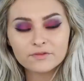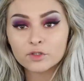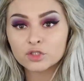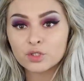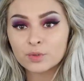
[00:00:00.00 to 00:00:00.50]

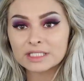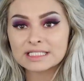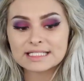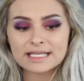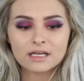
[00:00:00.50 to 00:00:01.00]
Moving on to
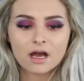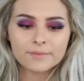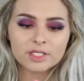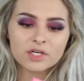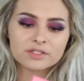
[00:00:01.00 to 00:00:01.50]
concealer, I'm
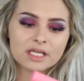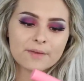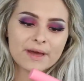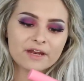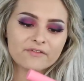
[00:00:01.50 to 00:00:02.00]
gonna use
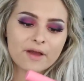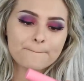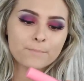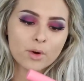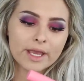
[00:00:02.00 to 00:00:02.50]
the
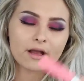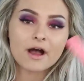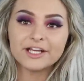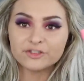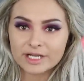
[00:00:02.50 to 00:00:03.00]
Benefit Boing
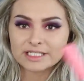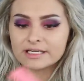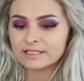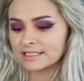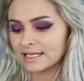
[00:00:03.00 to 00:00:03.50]

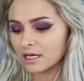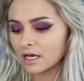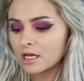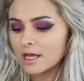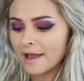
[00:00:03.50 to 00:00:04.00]
Hydrating
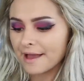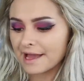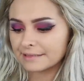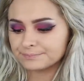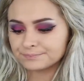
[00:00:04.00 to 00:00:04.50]
Concealer.
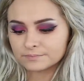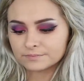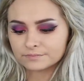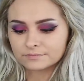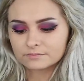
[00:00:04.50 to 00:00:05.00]

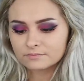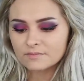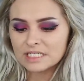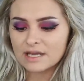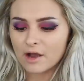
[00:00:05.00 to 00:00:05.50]

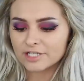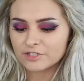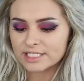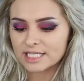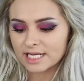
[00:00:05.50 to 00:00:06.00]
Now
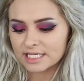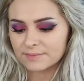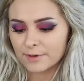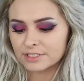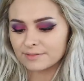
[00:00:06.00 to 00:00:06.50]
hydrating is
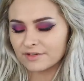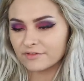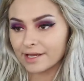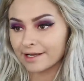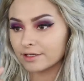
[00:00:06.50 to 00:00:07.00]
supposed to be
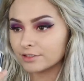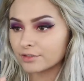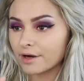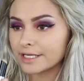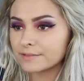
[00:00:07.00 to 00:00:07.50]
for like
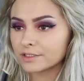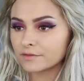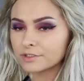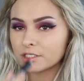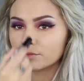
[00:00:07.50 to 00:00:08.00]
under eyes because
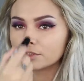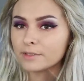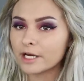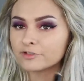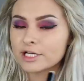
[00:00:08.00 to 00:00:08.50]
obviously you want to
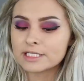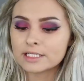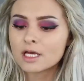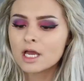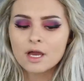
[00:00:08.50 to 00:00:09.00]
be
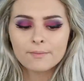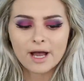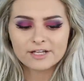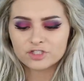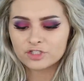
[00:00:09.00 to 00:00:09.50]
hydrated, but
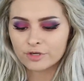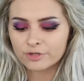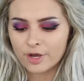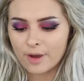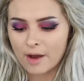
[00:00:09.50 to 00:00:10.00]
I just don't
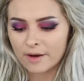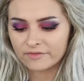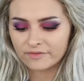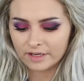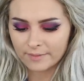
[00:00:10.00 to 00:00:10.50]
know how I
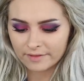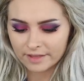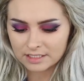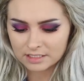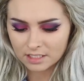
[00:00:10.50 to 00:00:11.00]
feel about
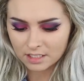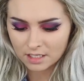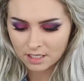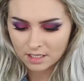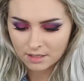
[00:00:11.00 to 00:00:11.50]
this
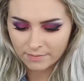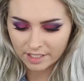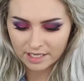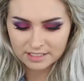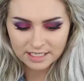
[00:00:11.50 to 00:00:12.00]

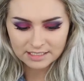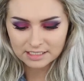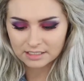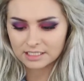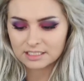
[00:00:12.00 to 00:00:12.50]
because
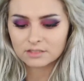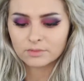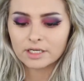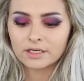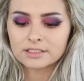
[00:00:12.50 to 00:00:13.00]
this is
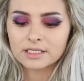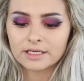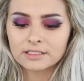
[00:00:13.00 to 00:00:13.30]
what it looks like